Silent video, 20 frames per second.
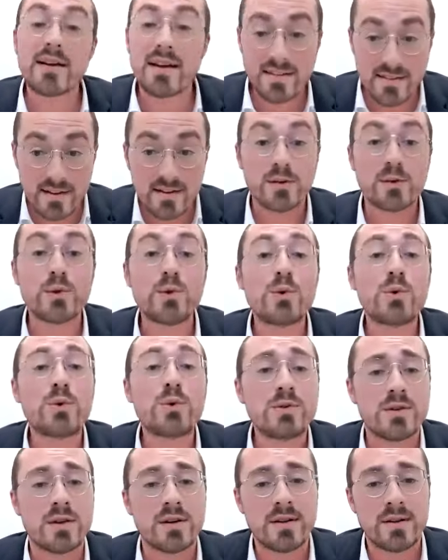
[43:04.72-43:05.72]
It's an
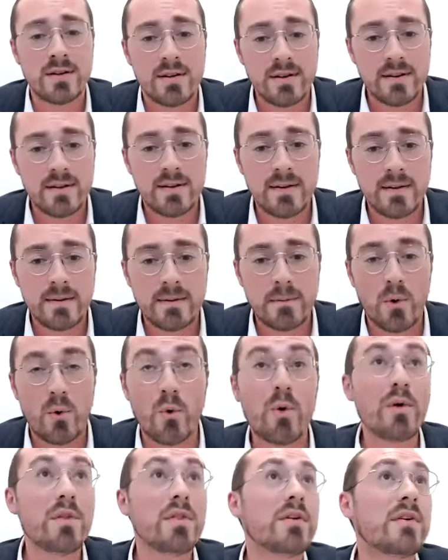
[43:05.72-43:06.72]
illusion.
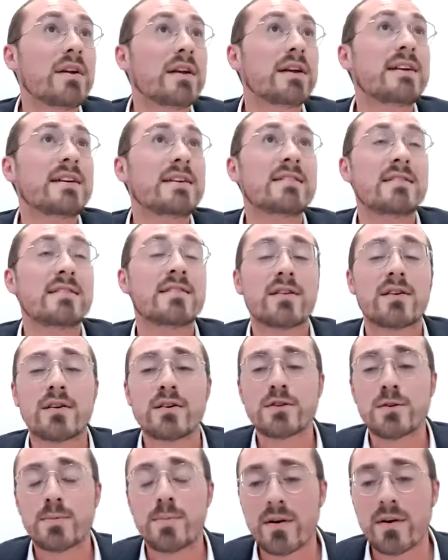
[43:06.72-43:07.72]
All there is a
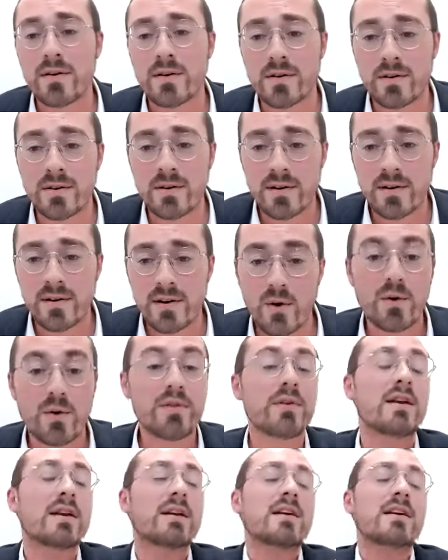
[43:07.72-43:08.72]
Kadosh Baruch Hu. All
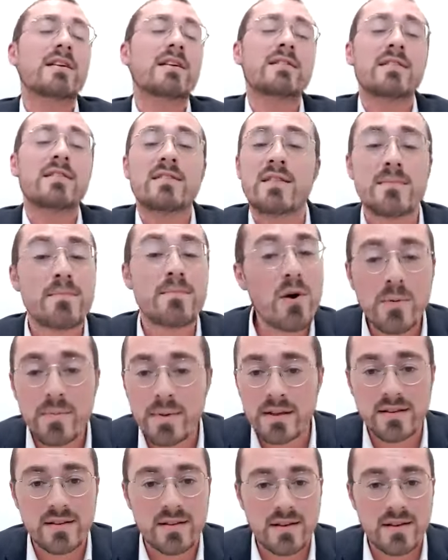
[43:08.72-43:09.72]
there is the
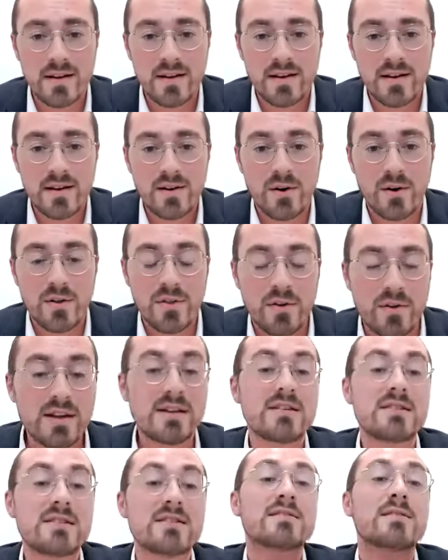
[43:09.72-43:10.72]
moment. All there
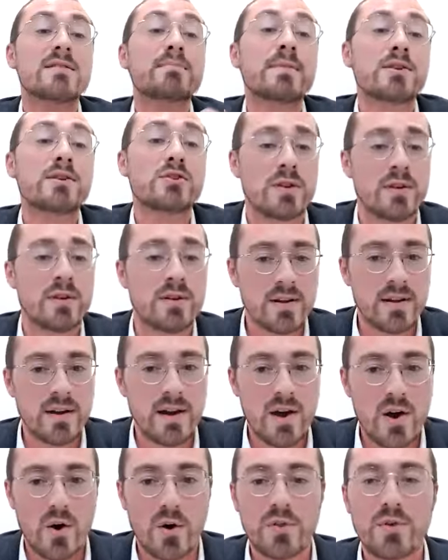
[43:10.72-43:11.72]
is a mission.
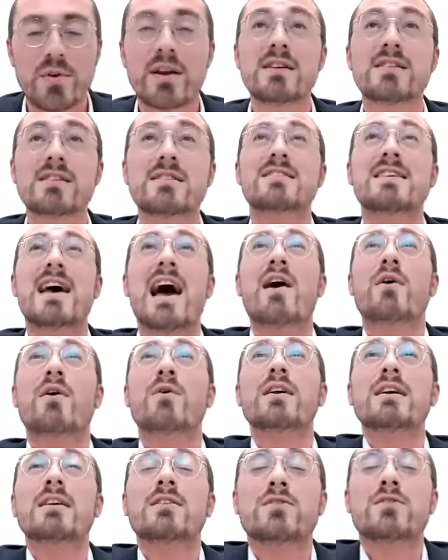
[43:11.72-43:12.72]
All there is
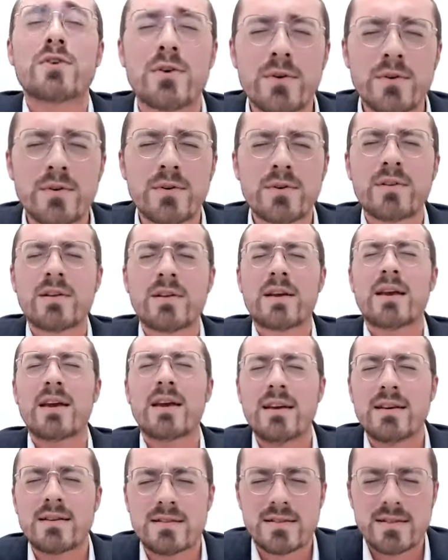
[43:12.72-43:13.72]
our eternal
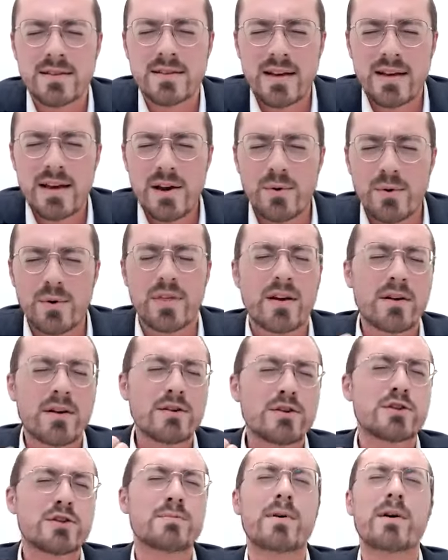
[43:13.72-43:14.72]
kiss with
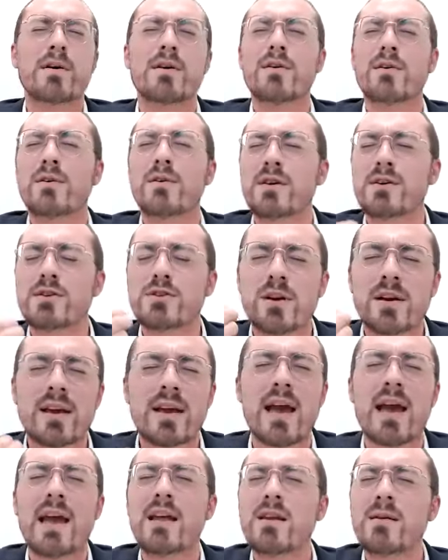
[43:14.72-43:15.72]
HaKadosh Baruch Hu,
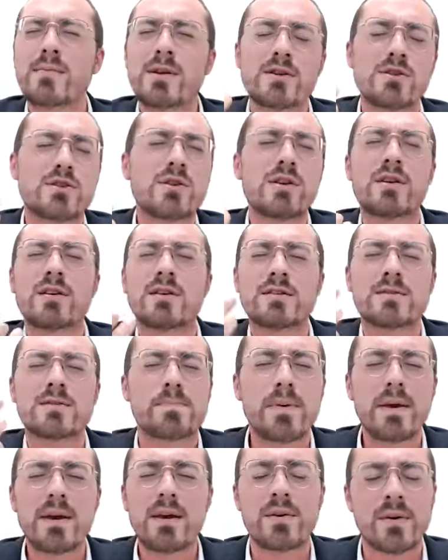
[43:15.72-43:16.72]
Yeshakeinim and Shikas
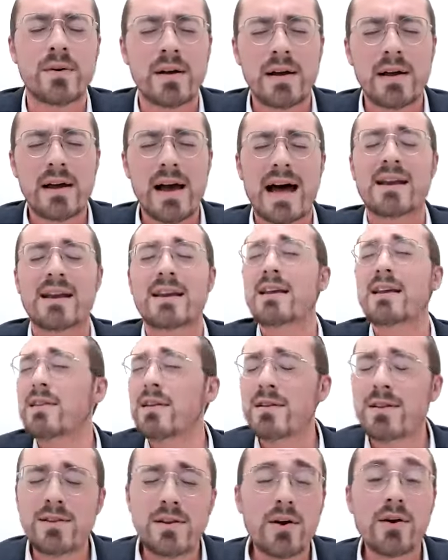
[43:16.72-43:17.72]
Piyul,
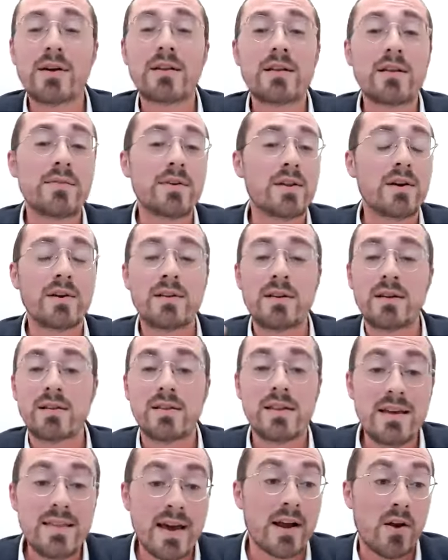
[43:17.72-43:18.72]
Anila Doidi V'Doidi
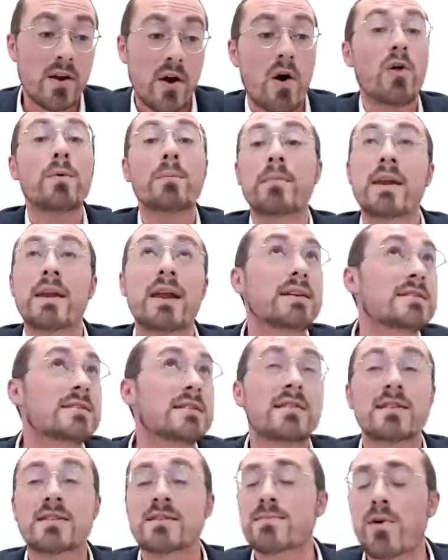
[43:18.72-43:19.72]
Li, that culminates
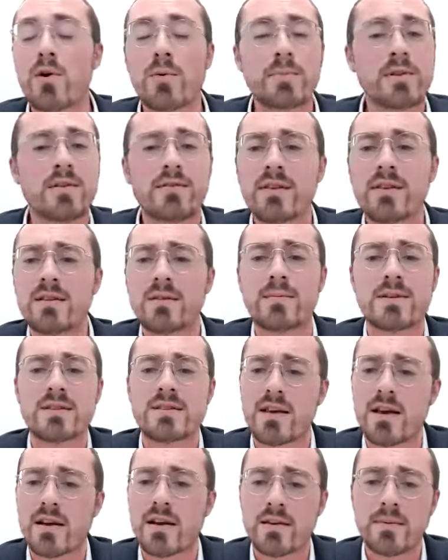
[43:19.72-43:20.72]
in this moment of
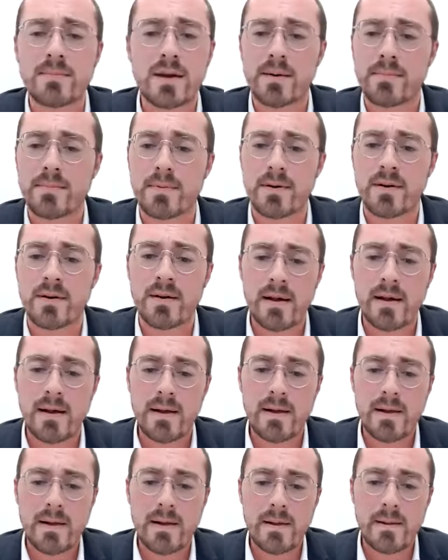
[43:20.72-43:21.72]
intimacy on Yom Kippur.
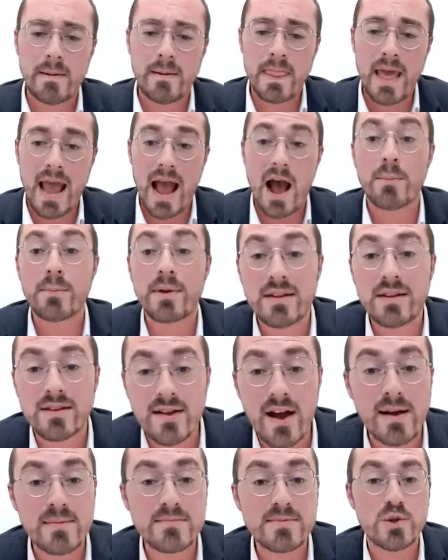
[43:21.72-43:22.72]
How many
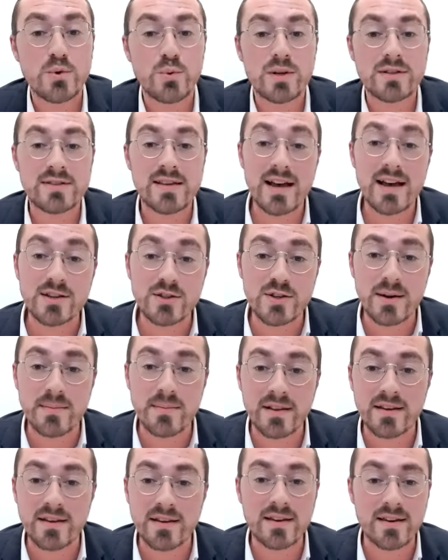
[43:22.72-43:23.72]
times do we say Hashem
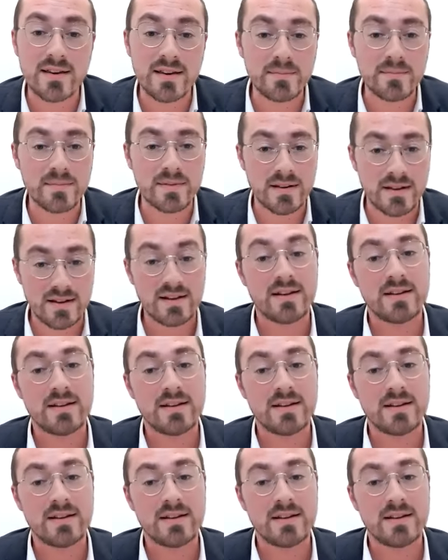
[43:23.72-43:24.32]
Alekim?